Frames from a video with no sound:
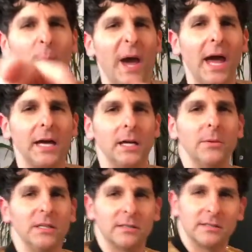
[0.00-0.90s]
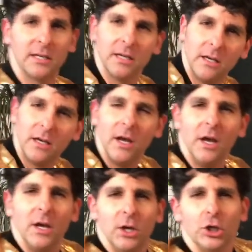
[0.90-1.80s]
babies,
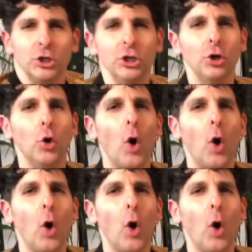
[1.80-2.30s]
you